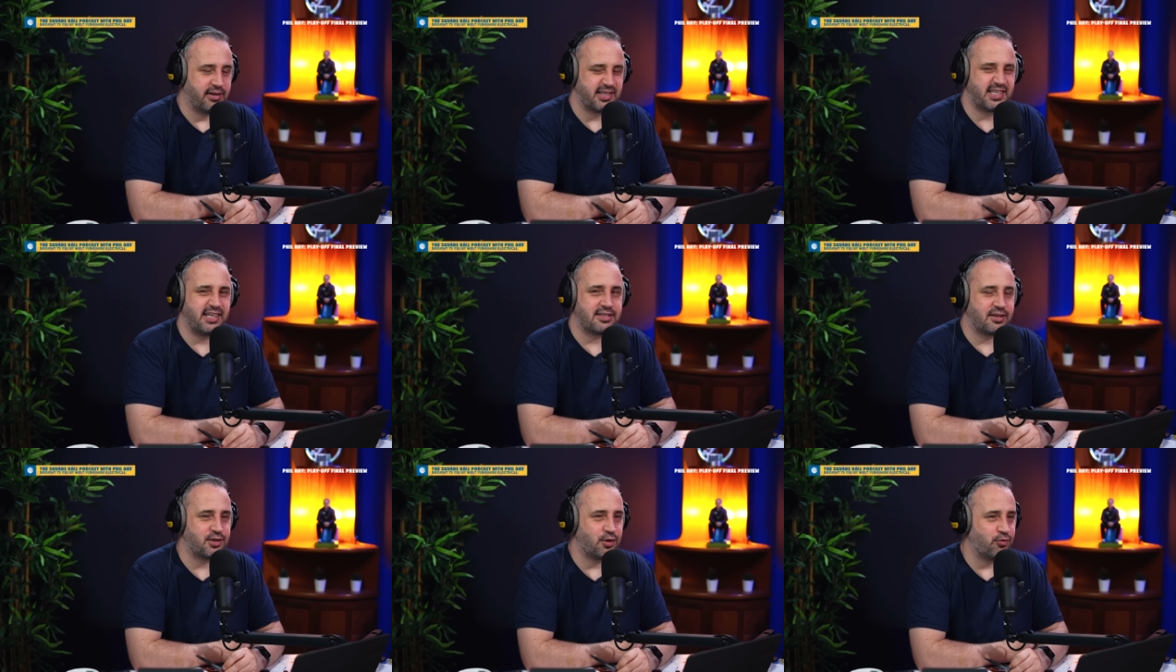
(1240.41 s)

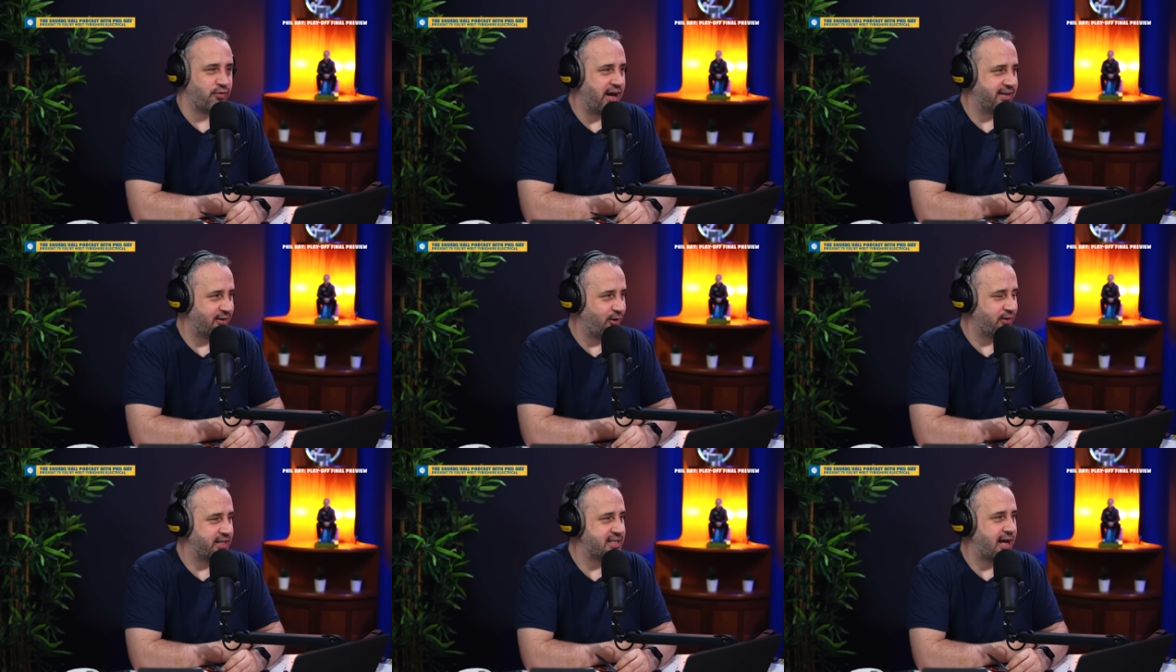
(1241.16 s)
Seats are too red.
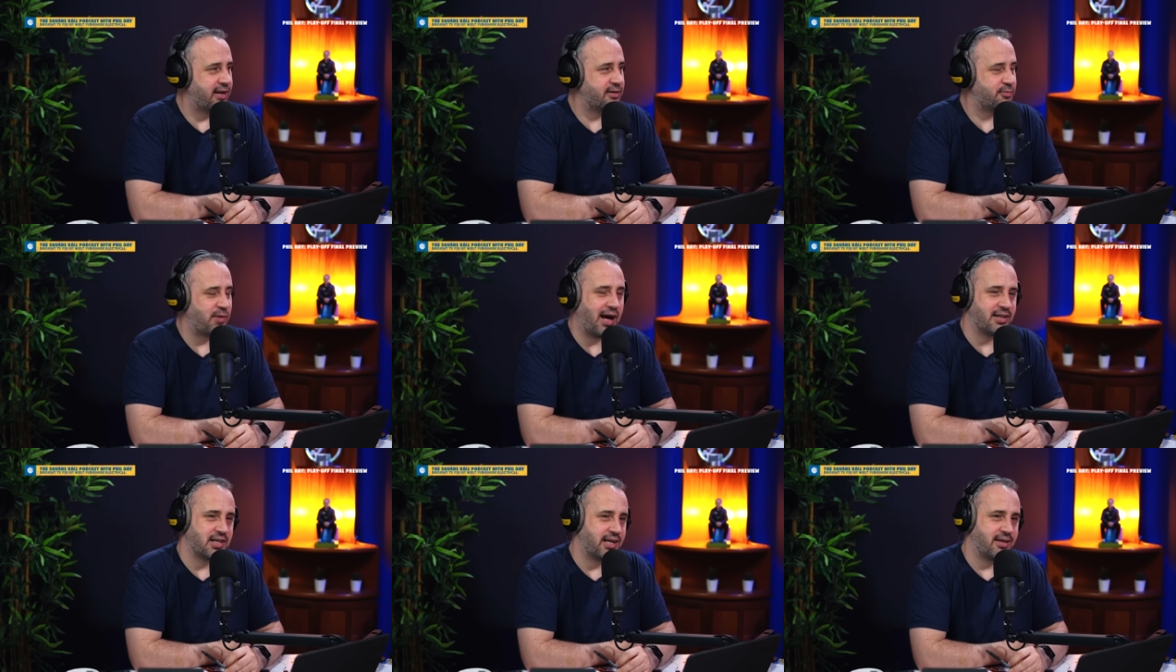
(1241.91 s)
All this, and but
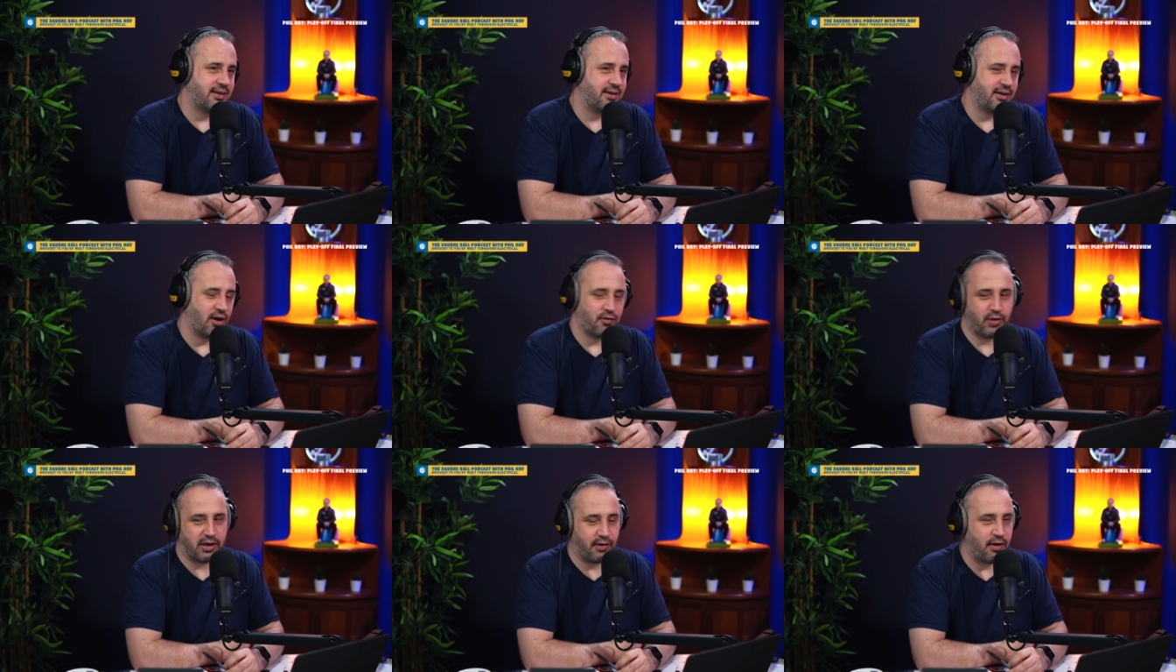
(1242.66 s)
actually, you know,
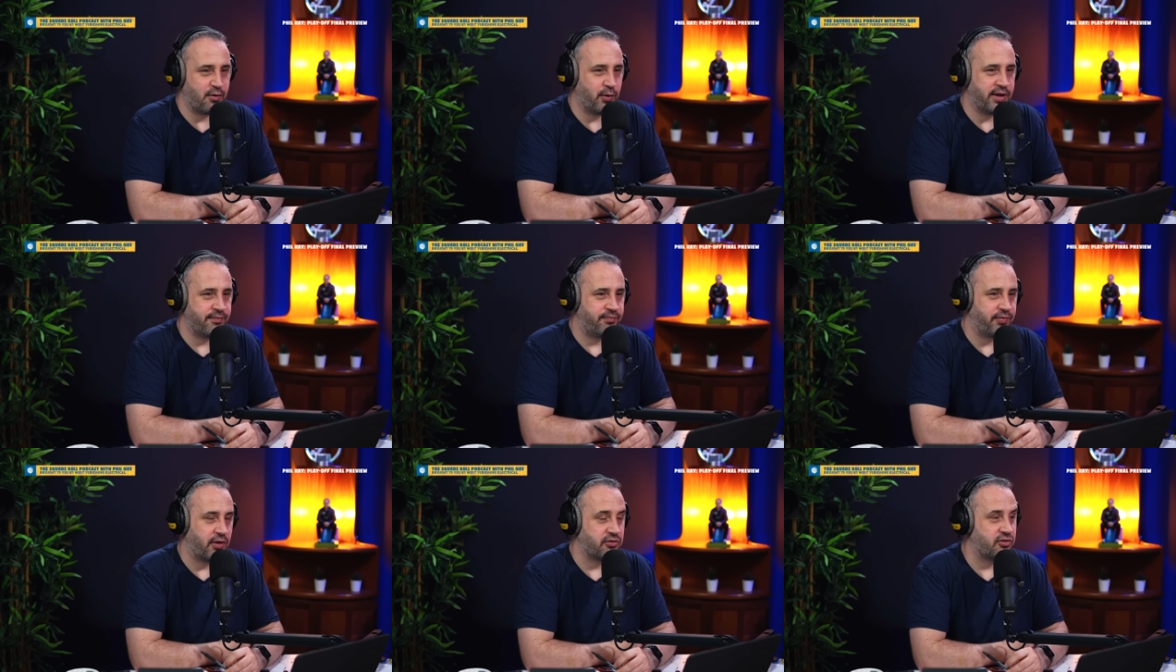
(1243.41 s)
if we go there and win
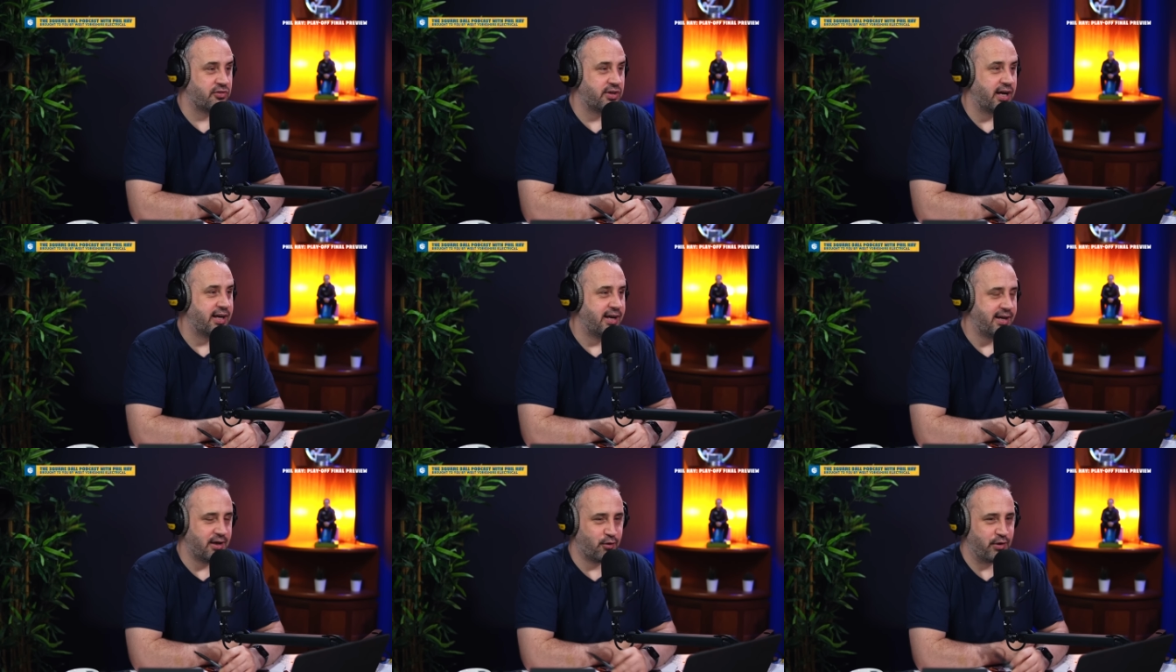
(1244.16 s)
on Sunday,
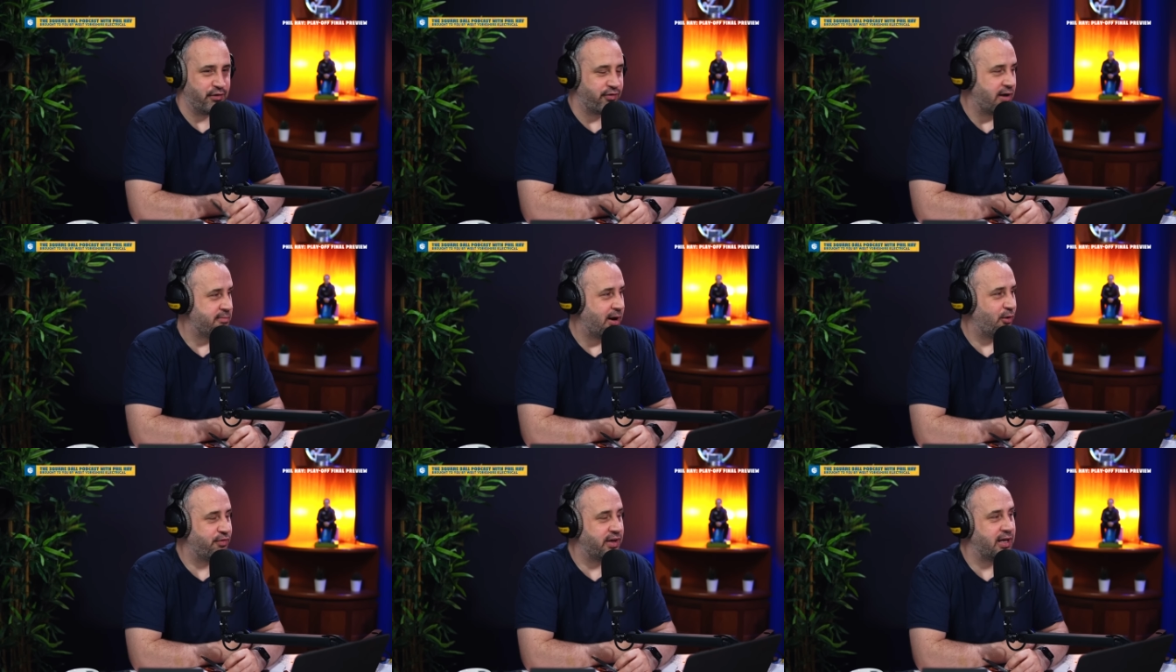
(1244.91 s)
it'll reframe my
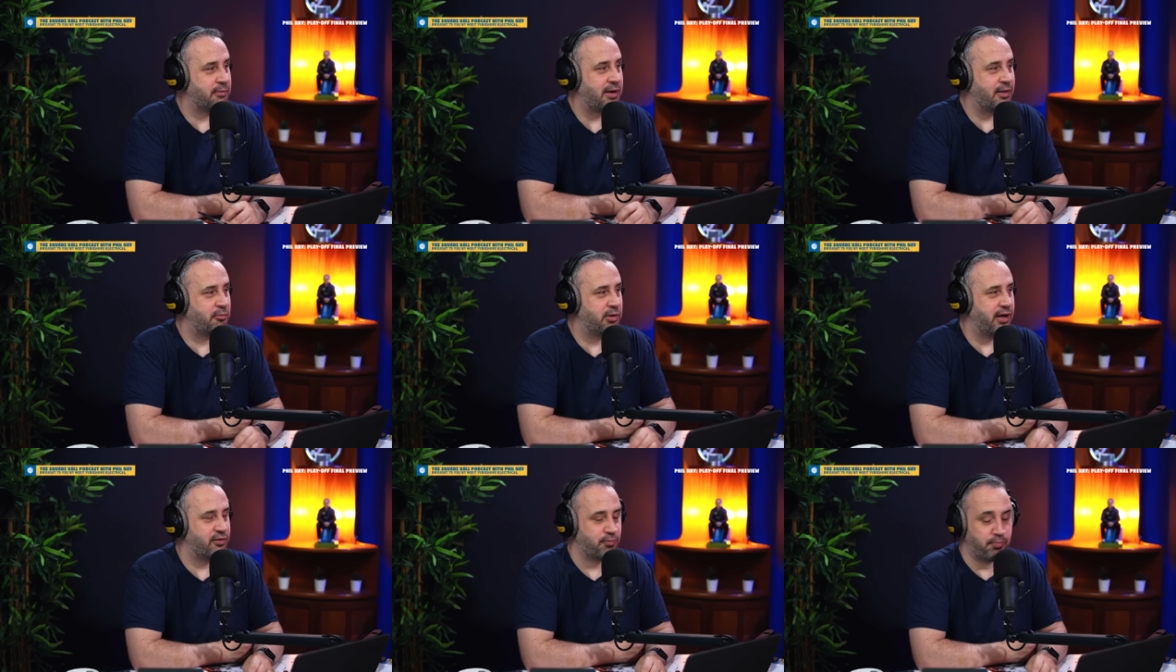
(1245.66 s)
whole thinking about the
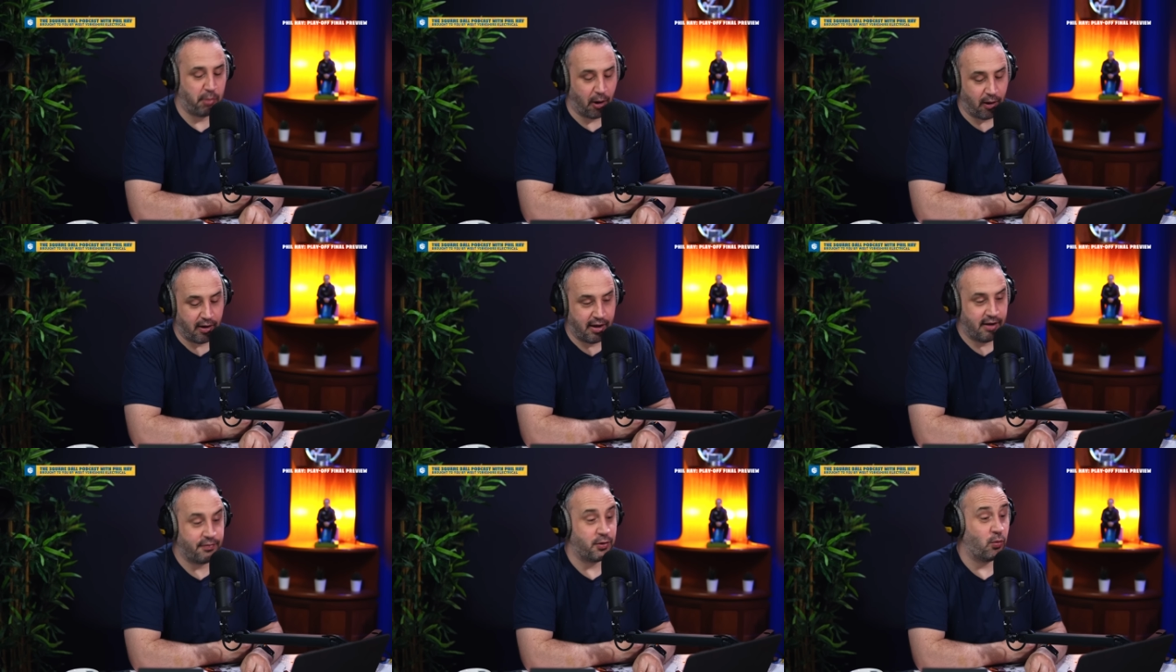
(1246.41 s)
place. Mm. But
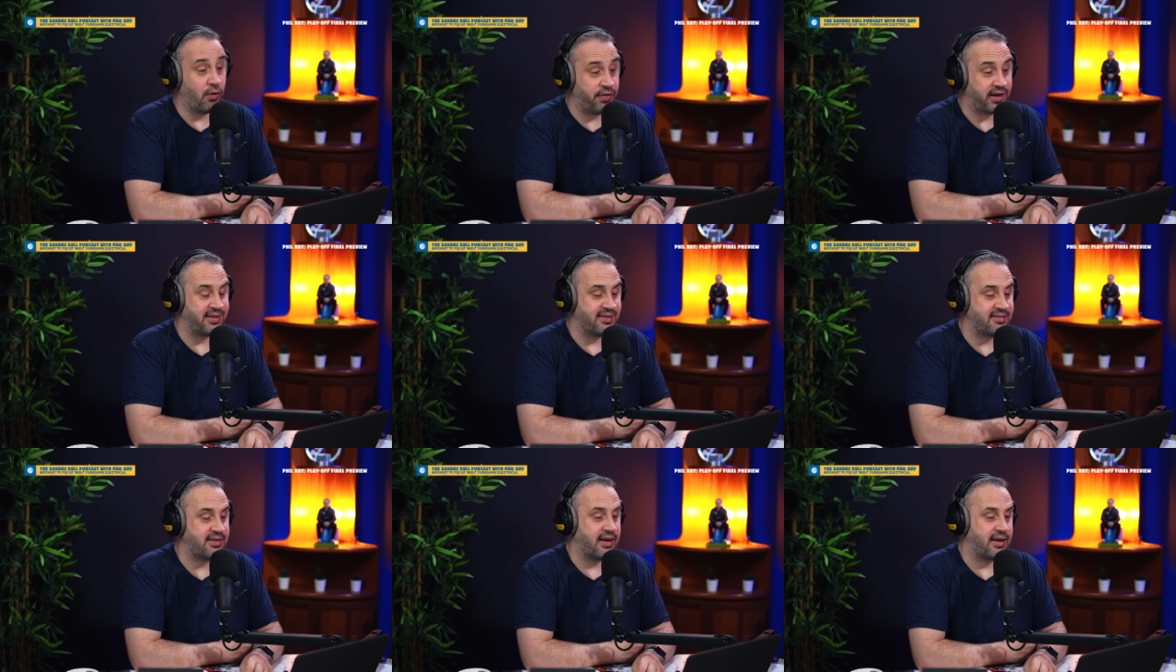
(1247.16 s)
the one thing I
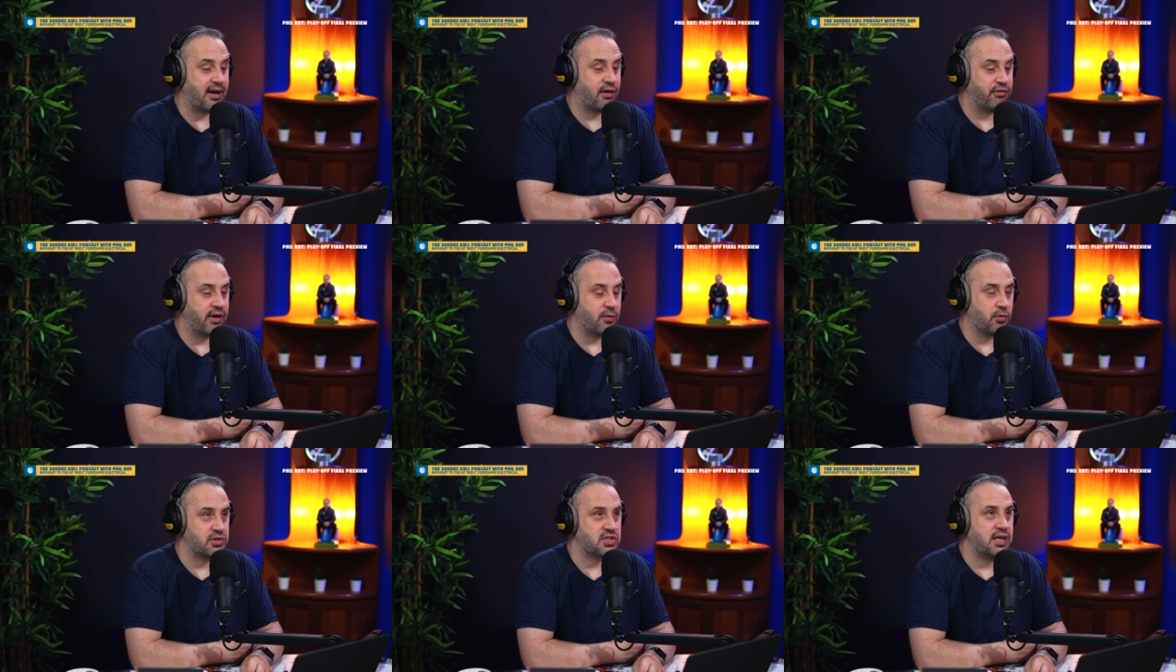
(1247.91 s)
did take out of it
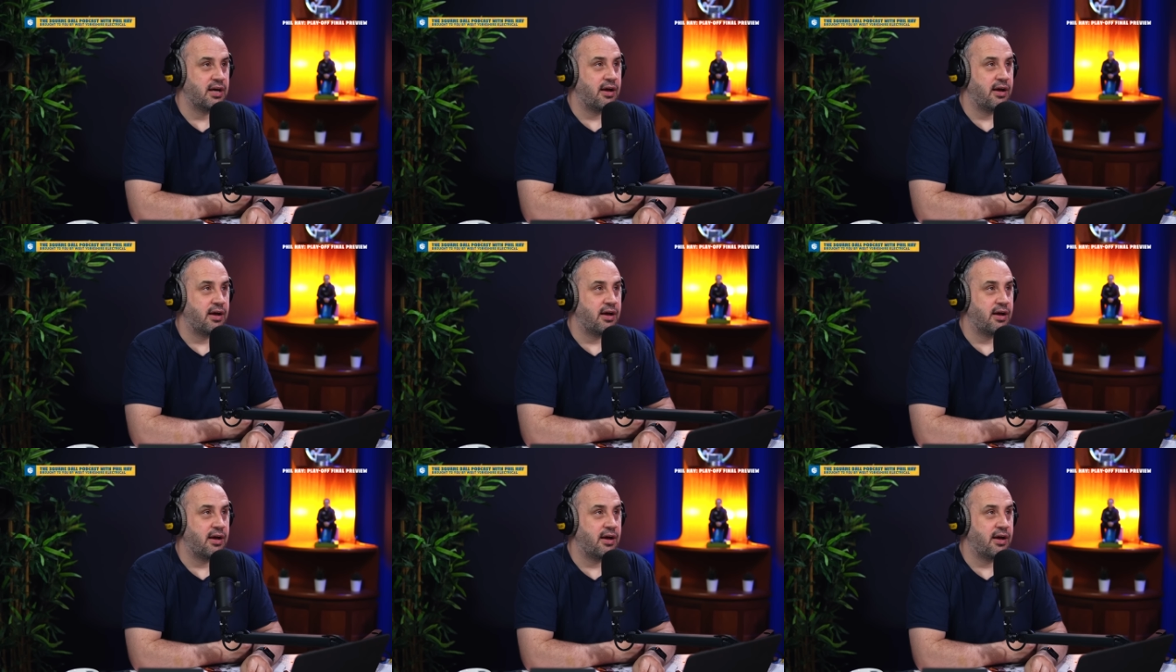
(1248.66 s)
was